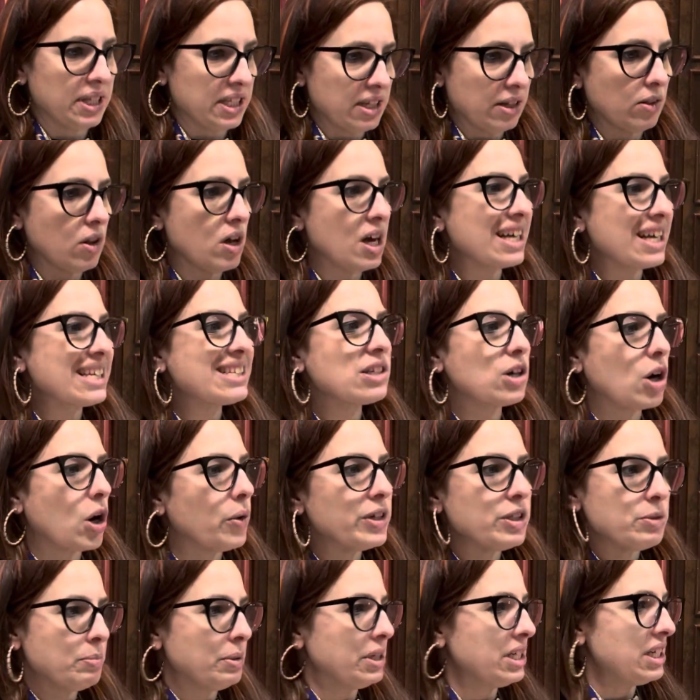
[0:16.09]
How long has it
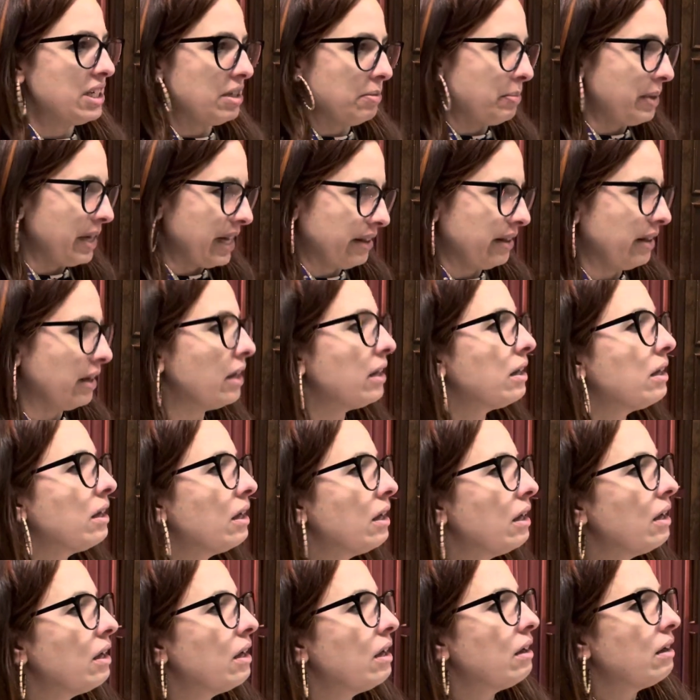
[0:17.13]
always been depicted
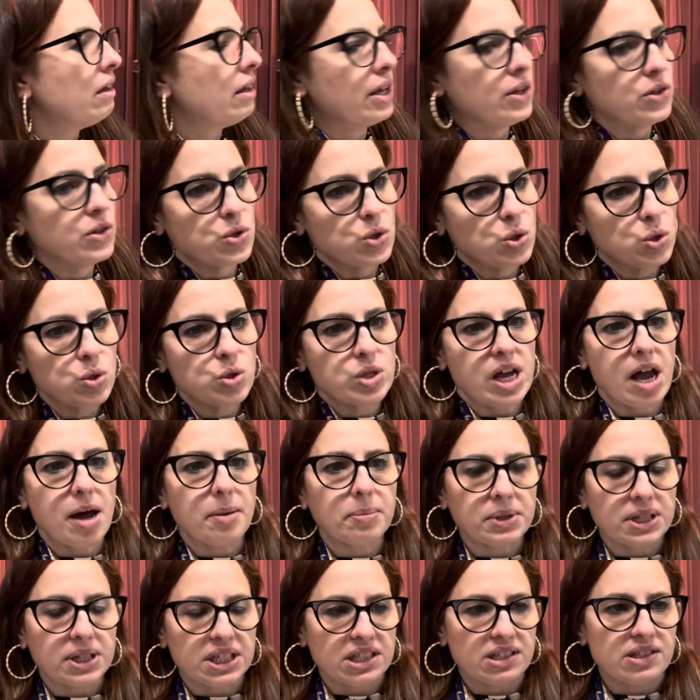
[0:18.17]
as 2
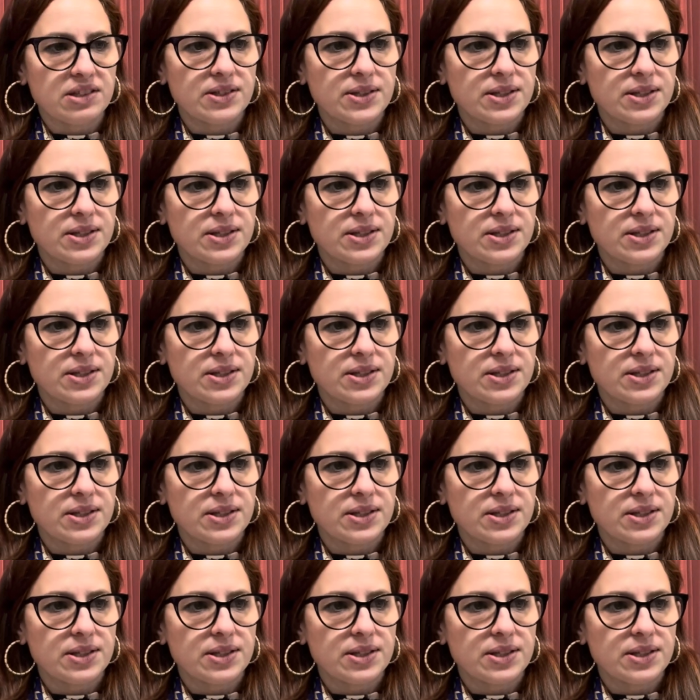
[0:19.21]
tablets?